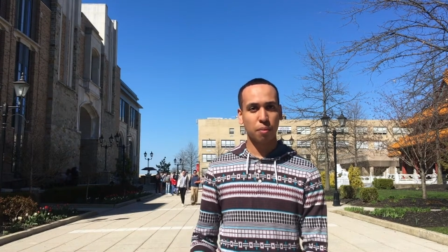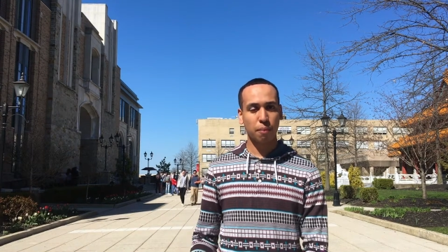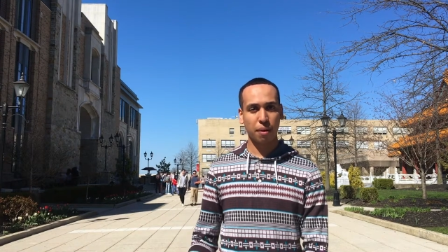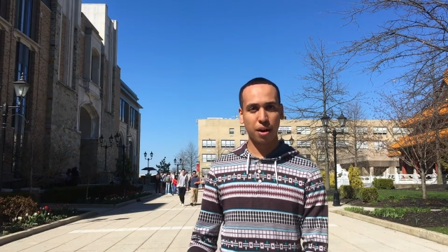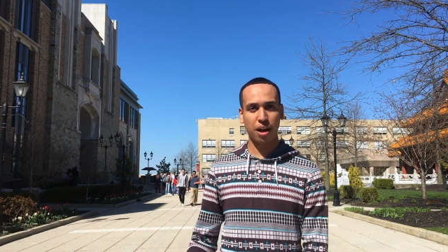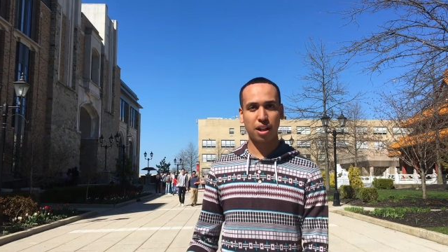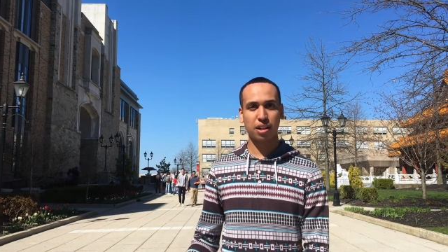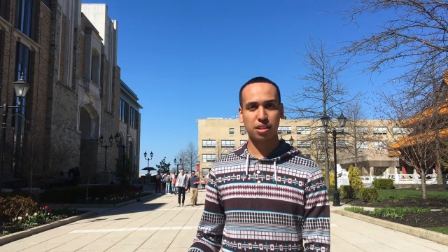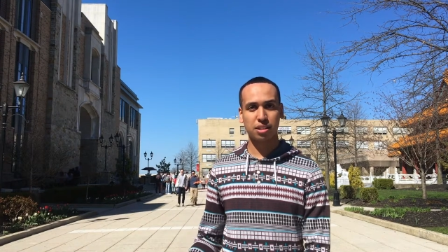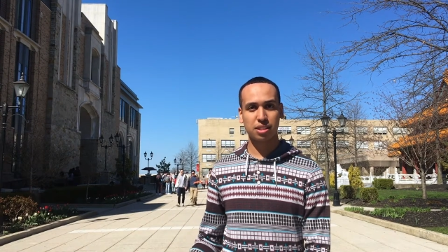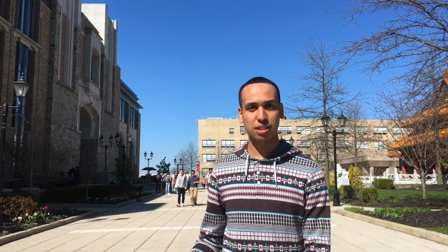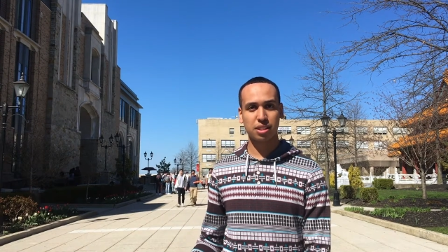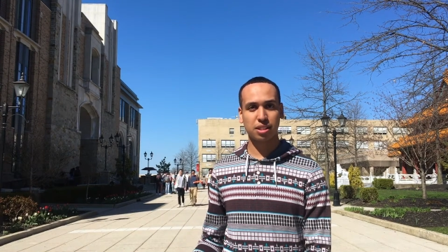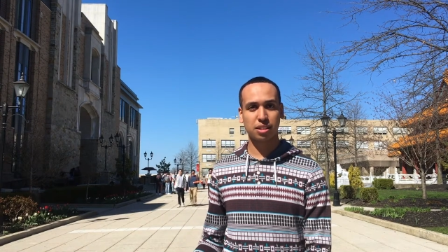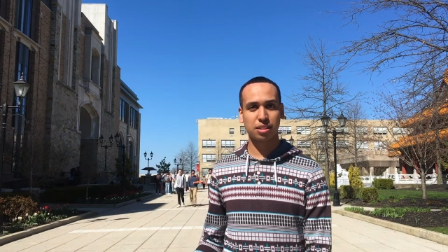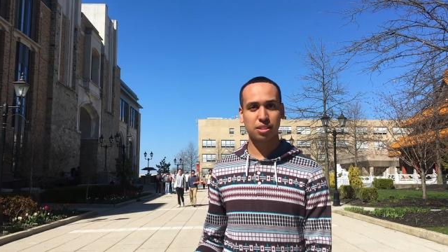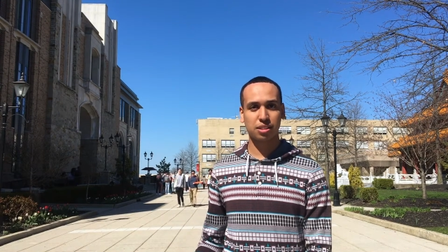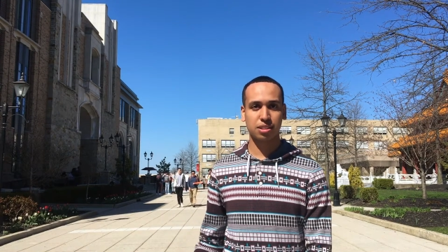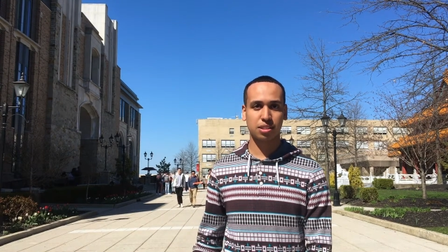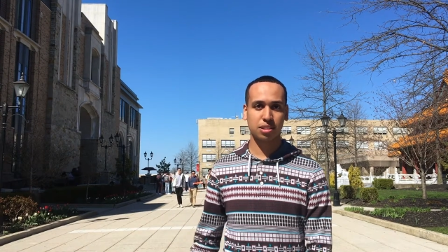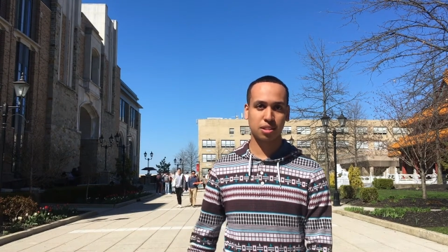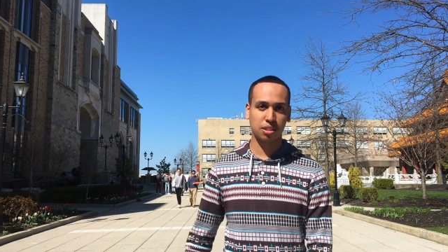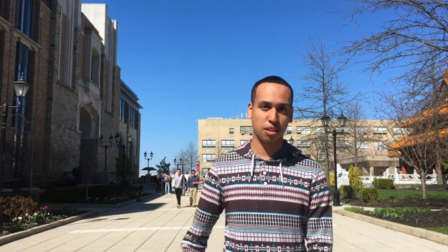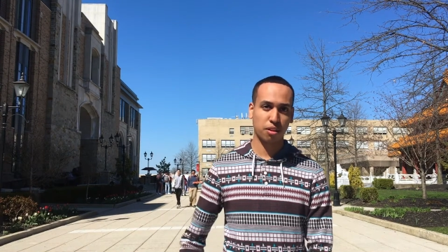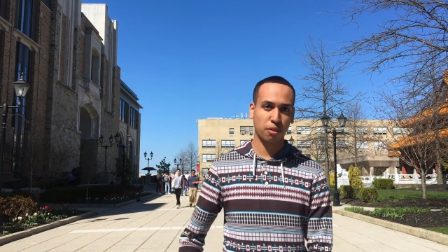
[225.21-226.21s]

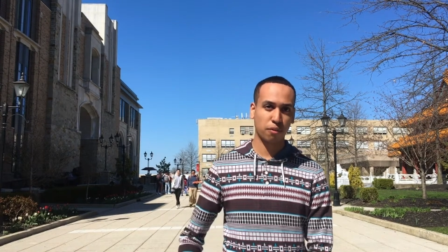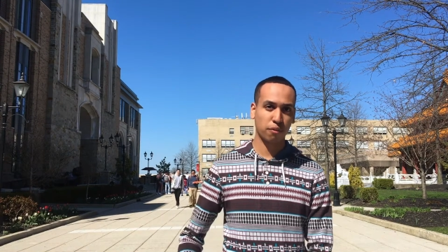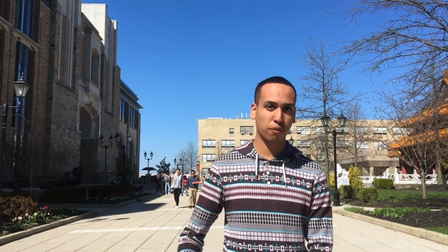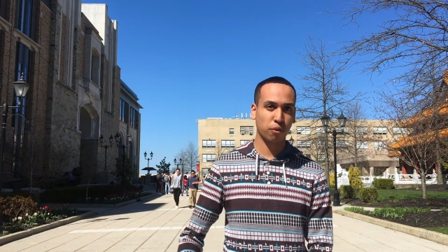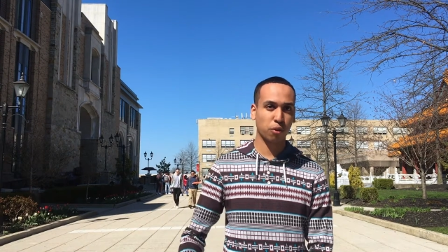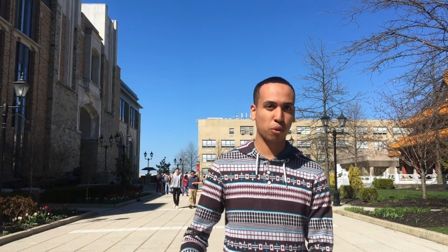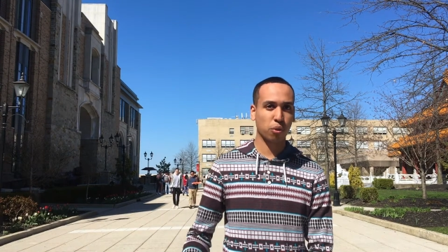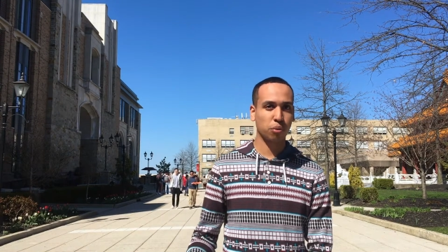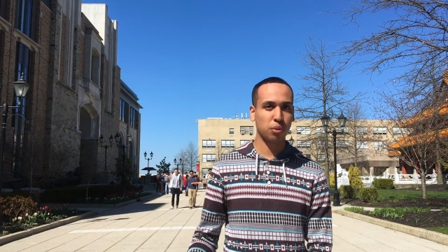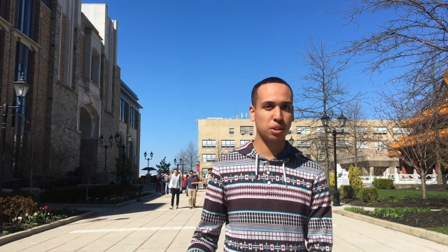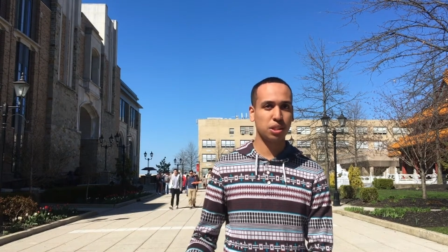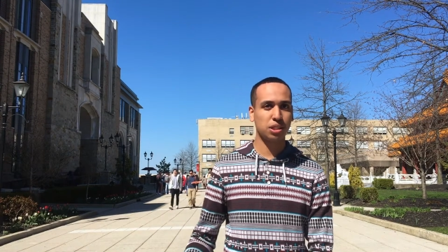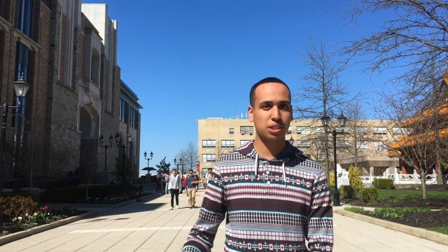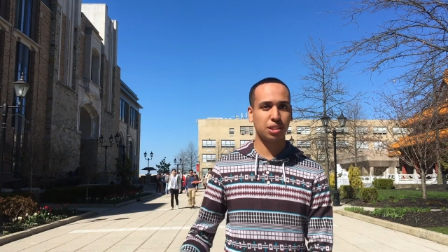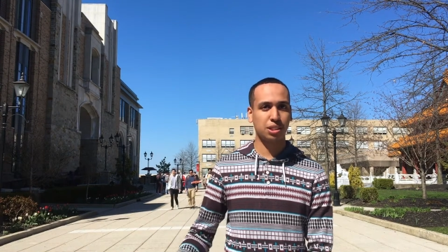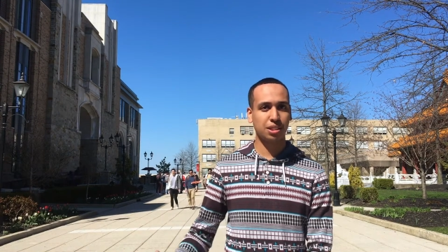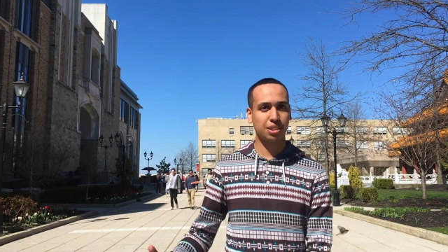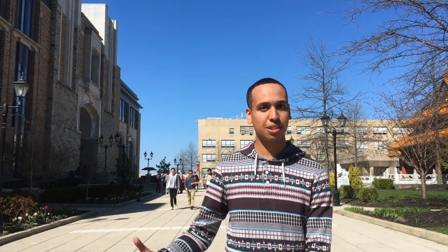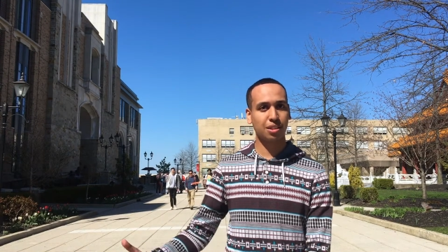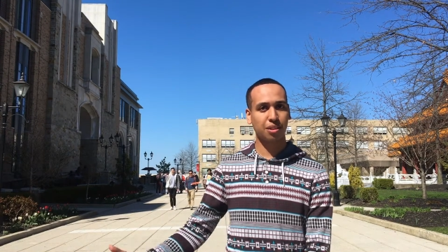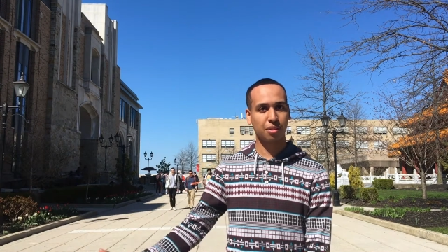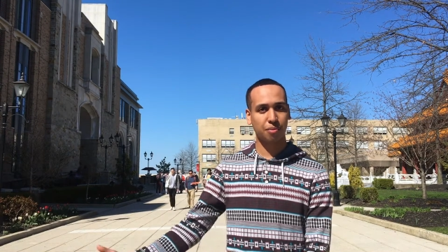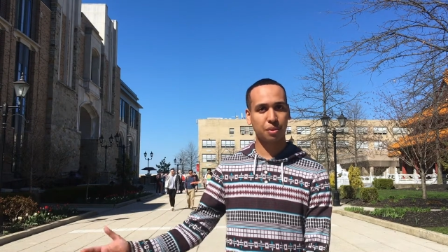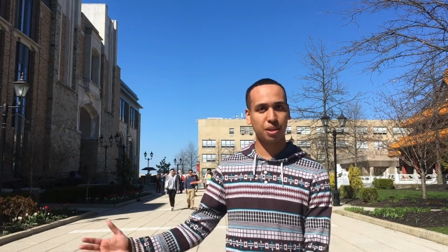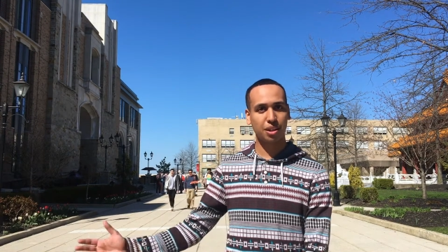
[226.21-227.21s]
politics for a reason
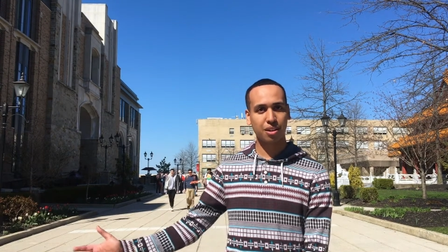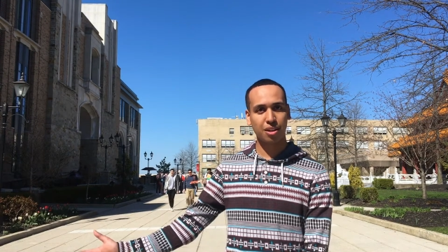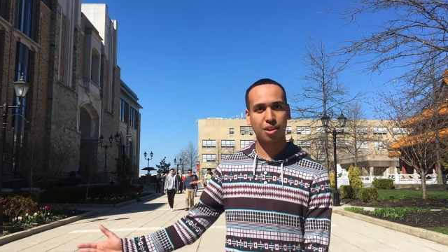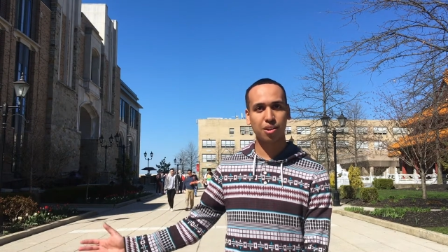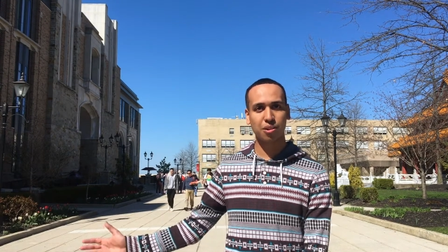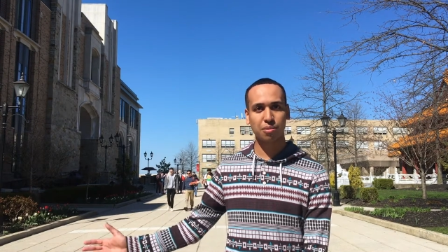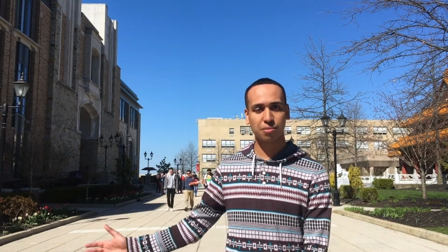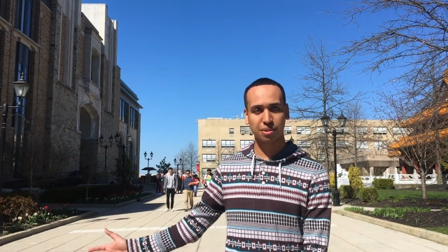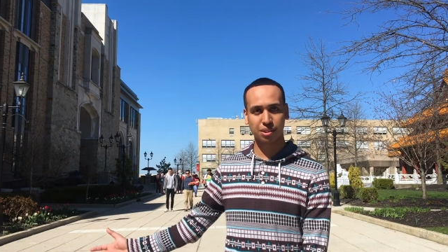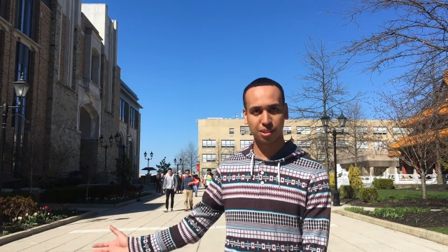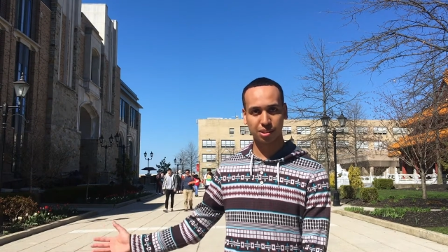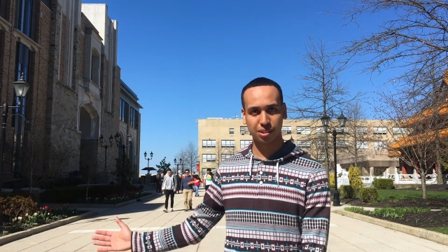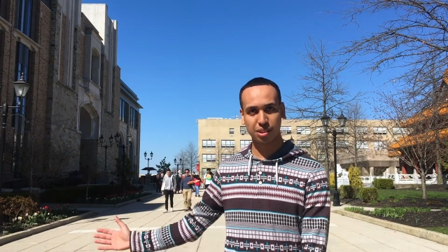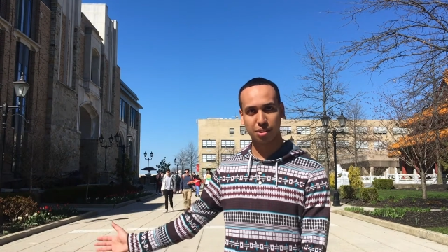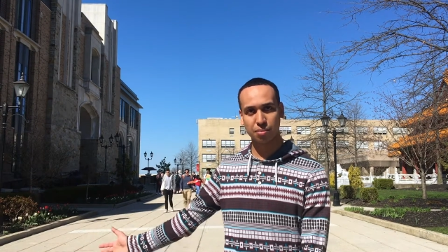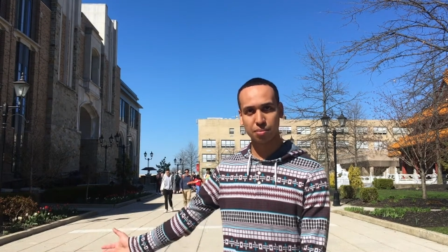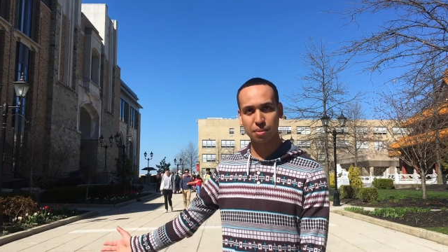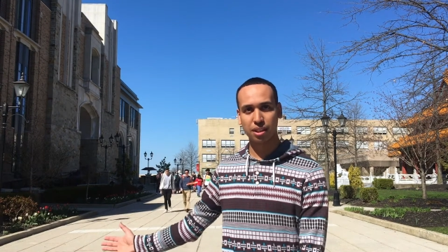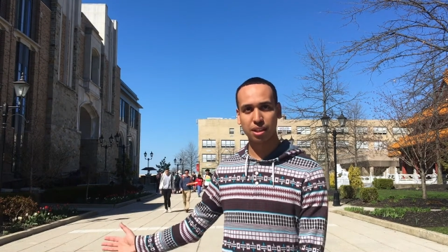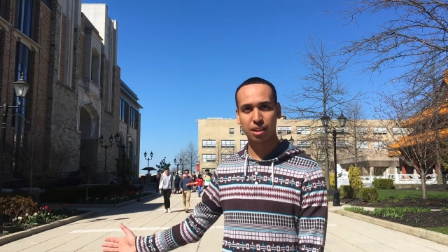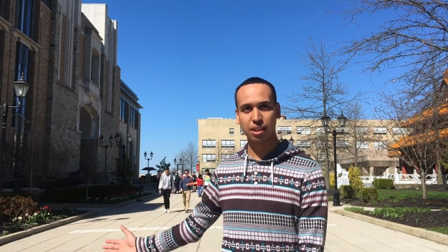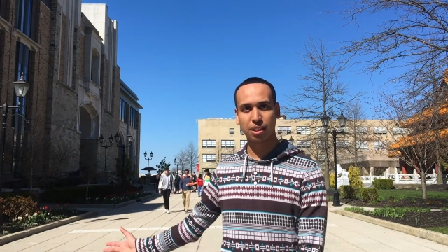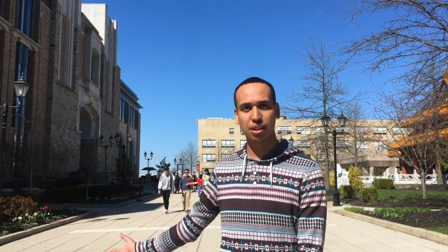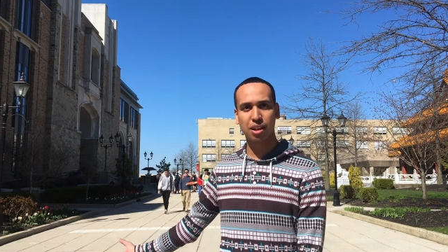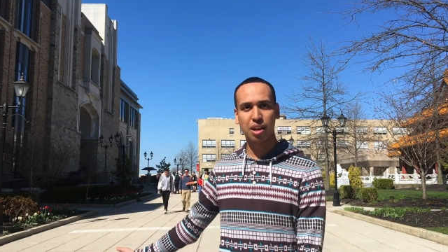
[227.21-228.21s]
to become
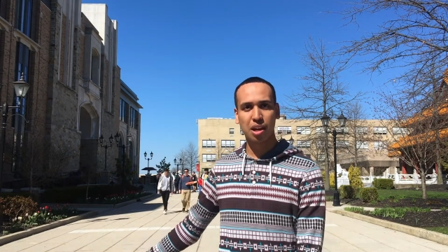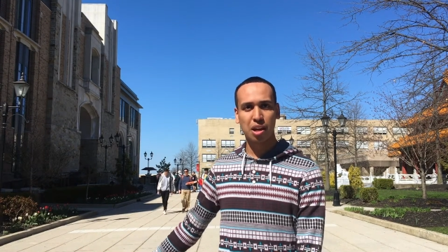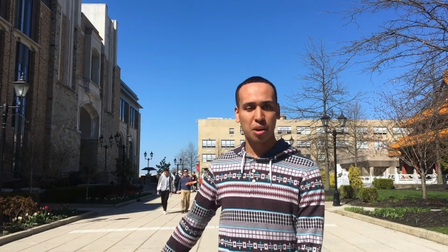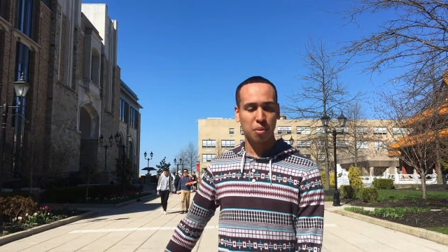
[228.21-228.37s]
something,